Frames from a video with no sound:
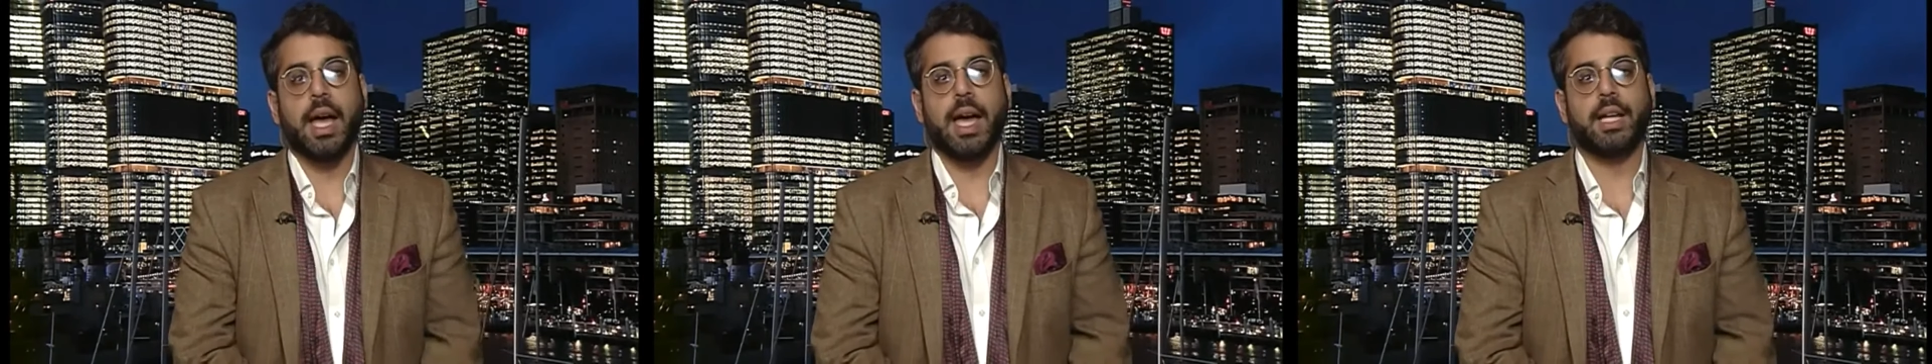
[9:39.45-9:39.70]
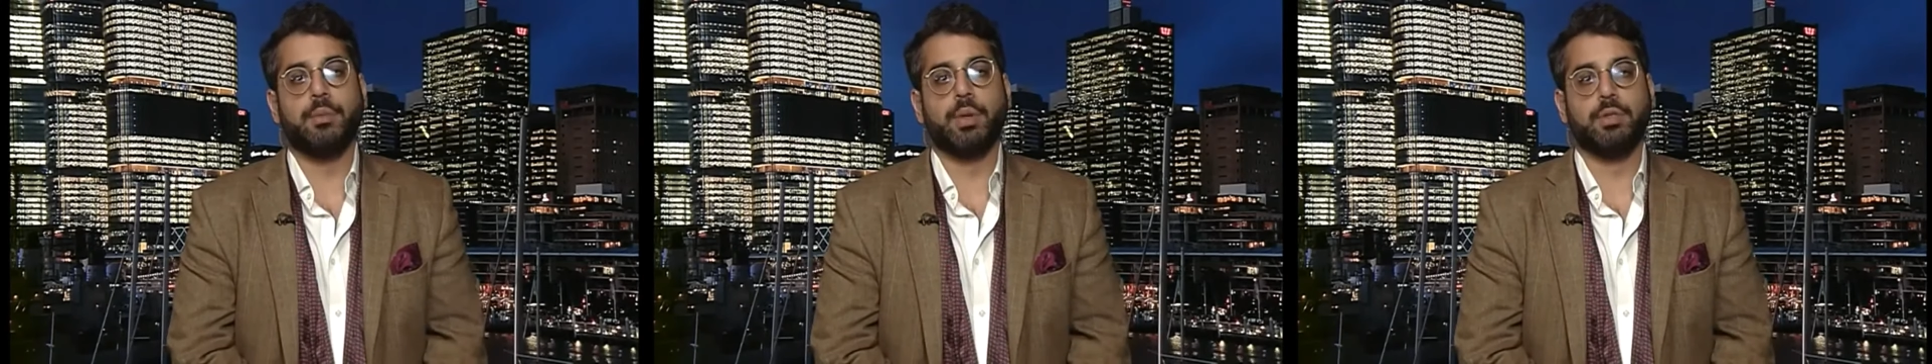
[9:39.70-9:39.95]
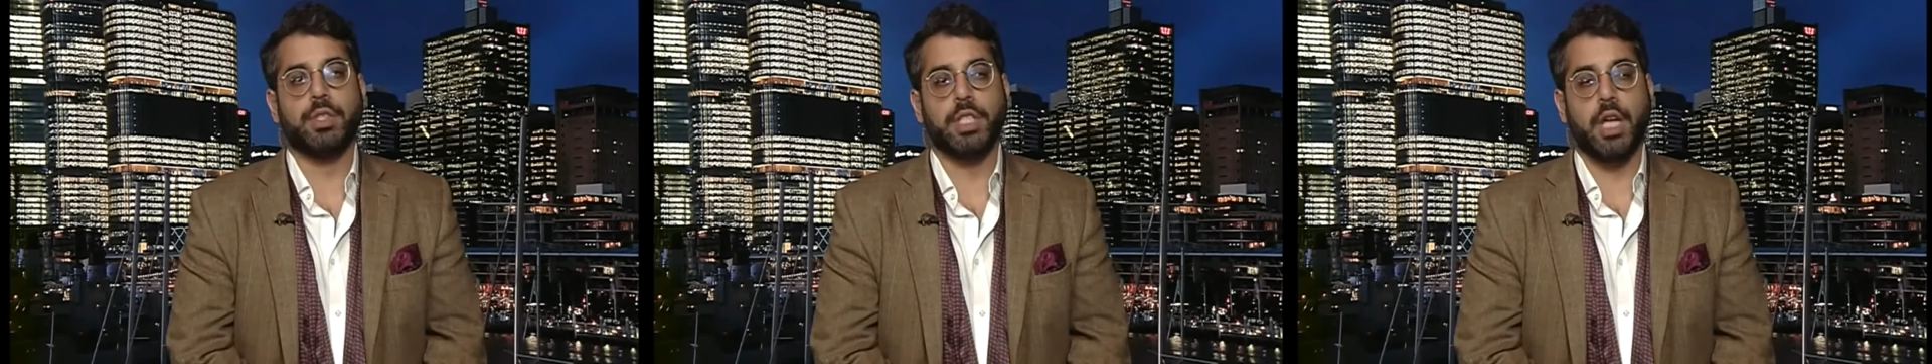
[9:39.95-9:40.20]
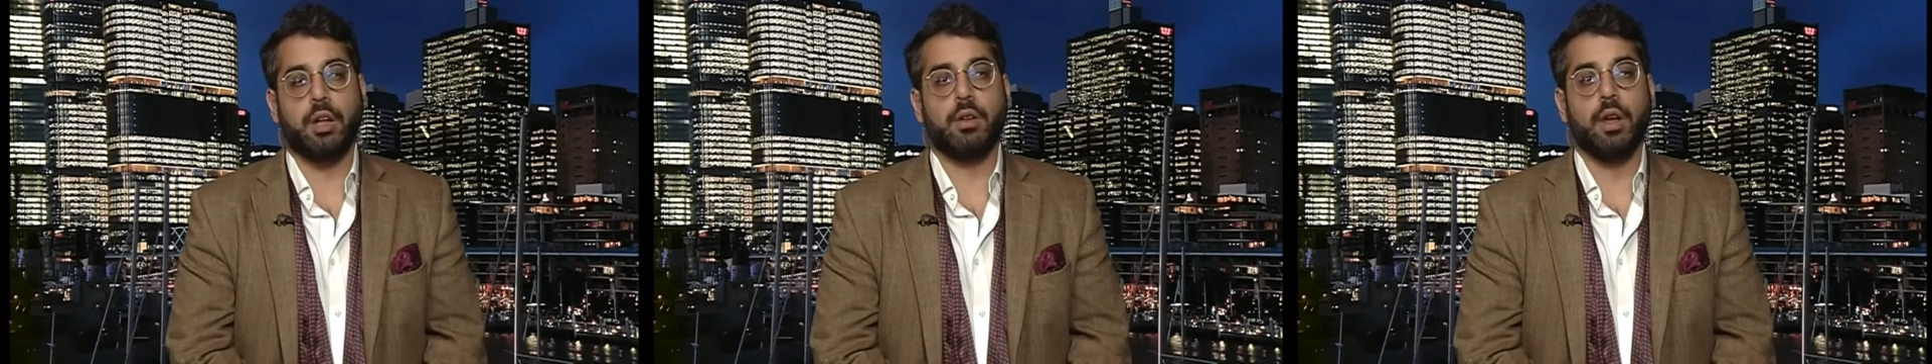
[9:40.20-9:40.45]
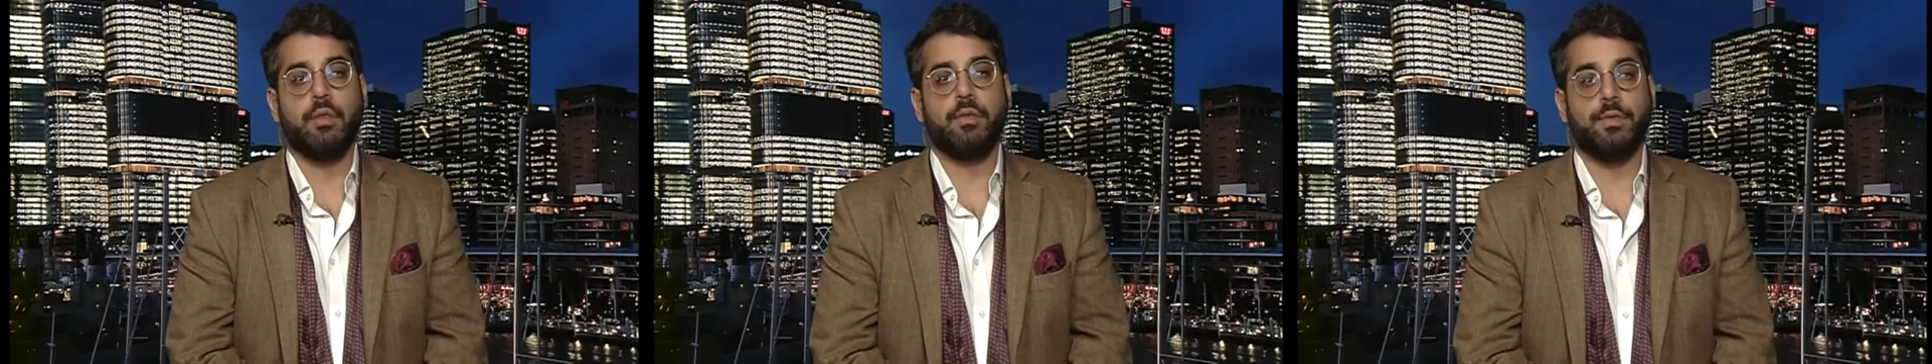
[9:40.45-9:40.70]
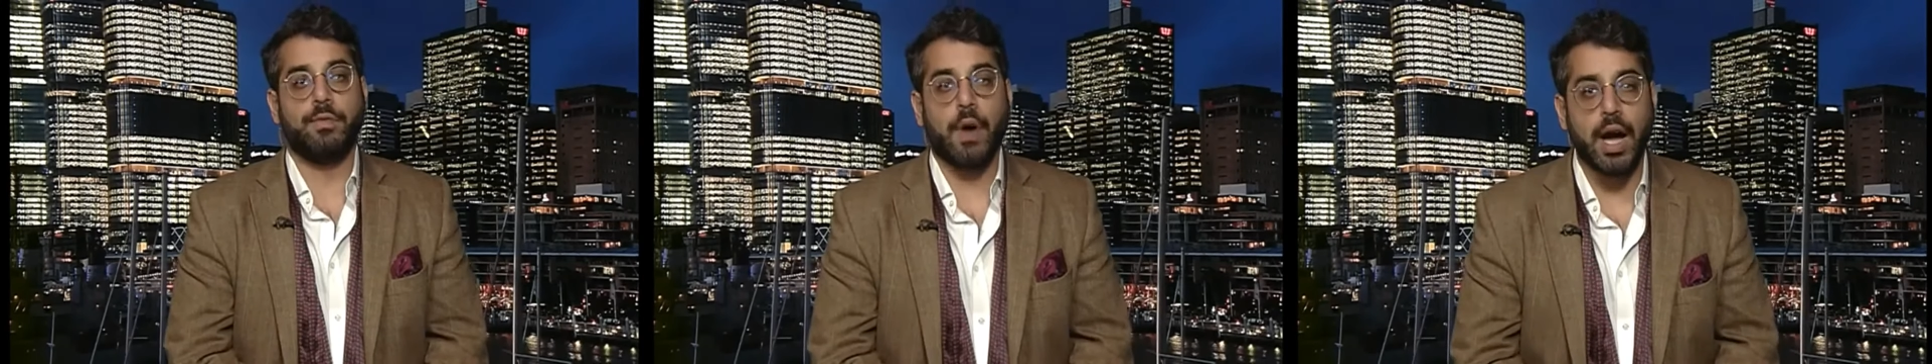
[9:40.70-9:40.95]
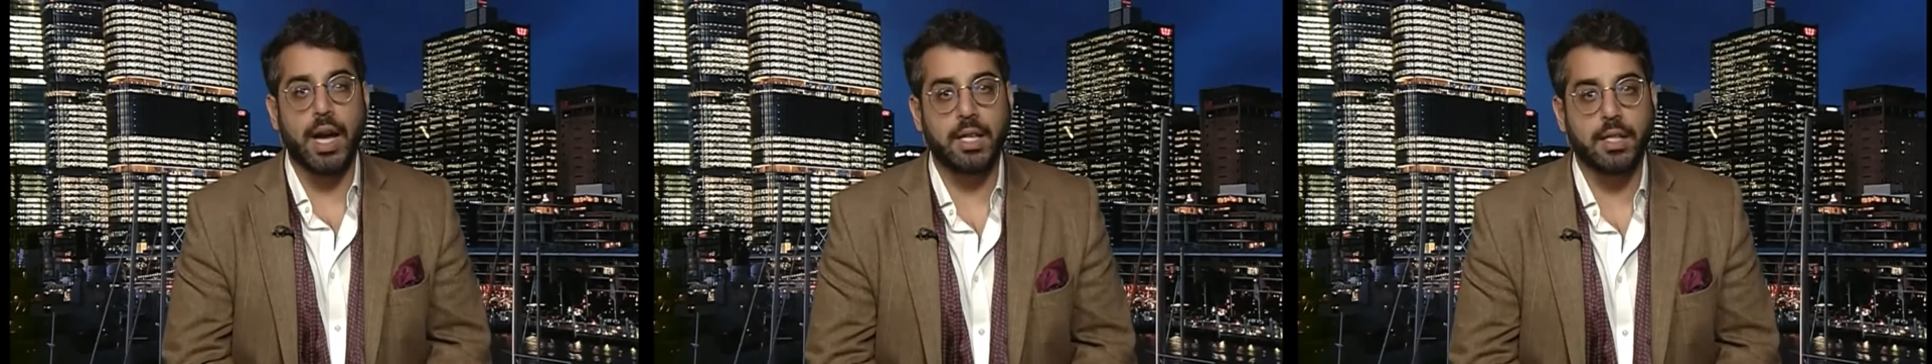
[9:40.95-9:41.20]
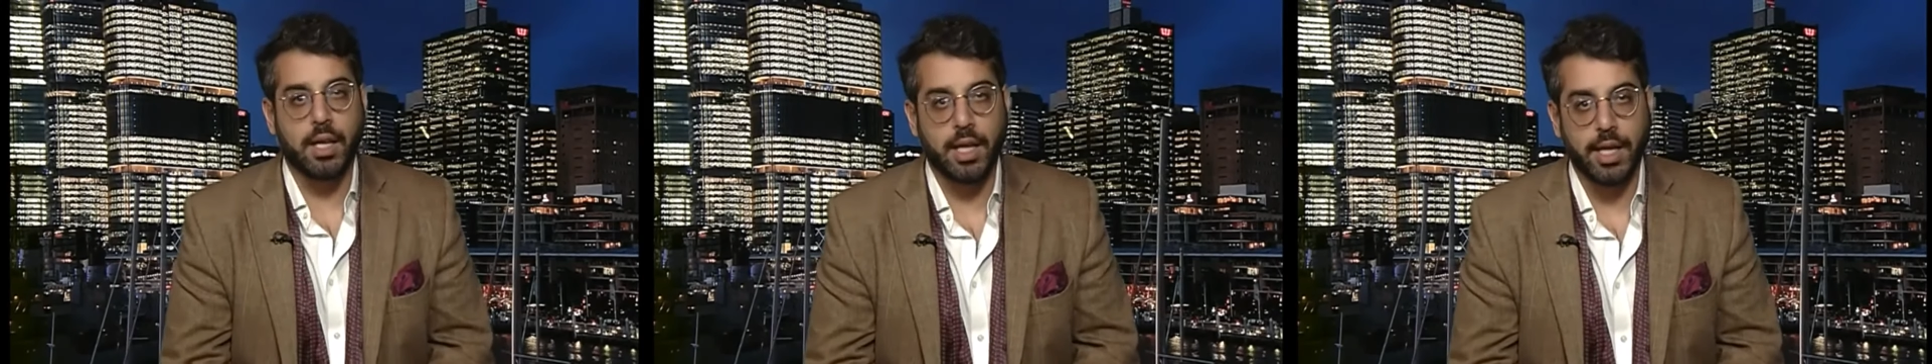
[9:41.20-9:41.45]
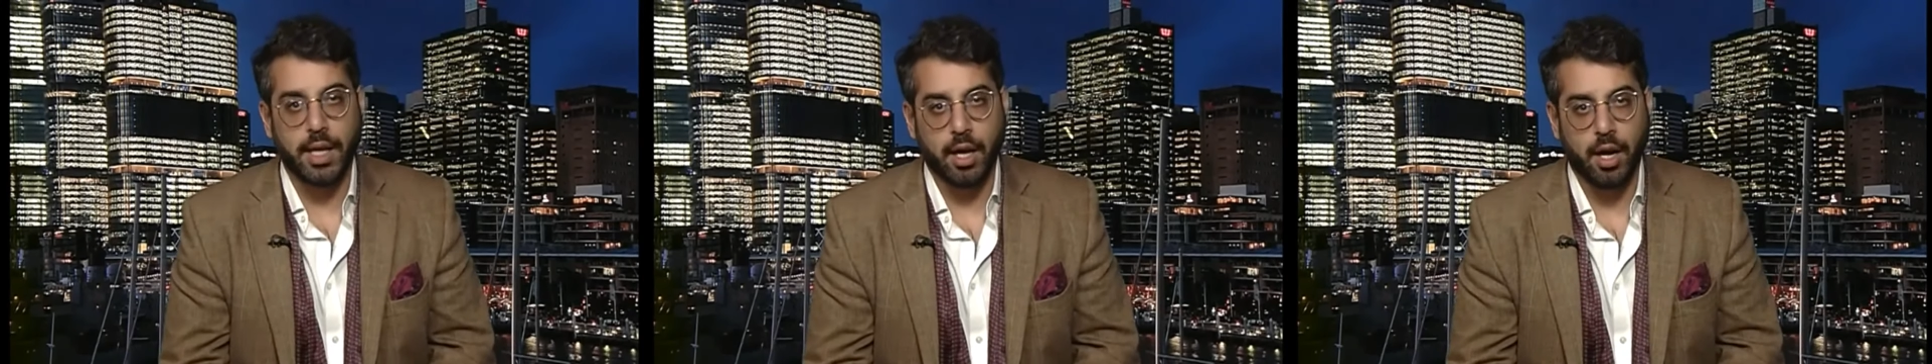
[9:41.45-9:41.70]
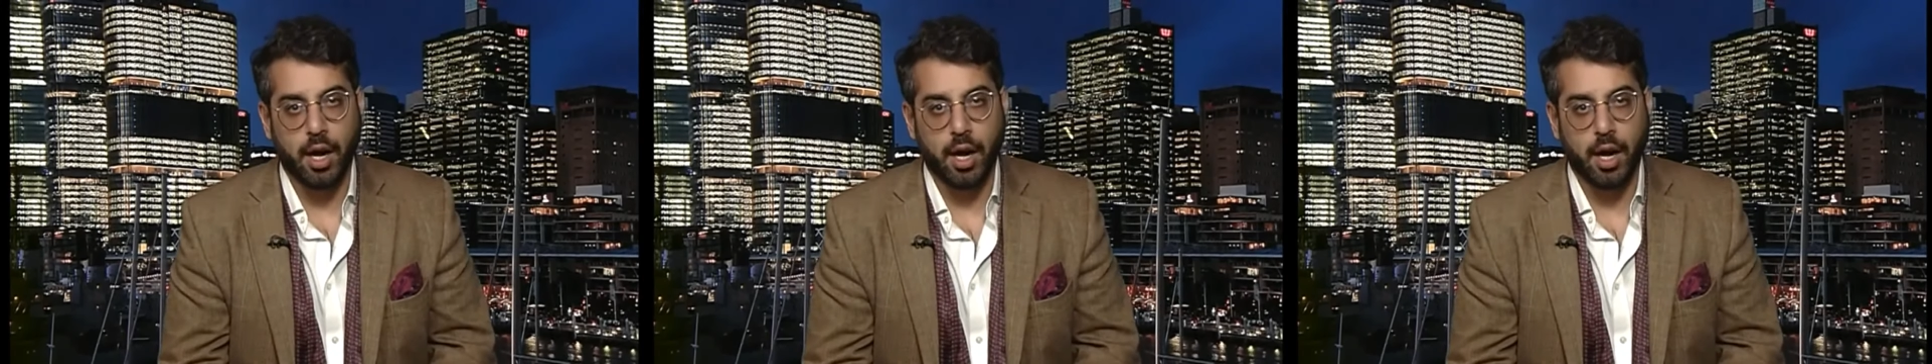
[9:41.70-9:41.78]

and it will result finally,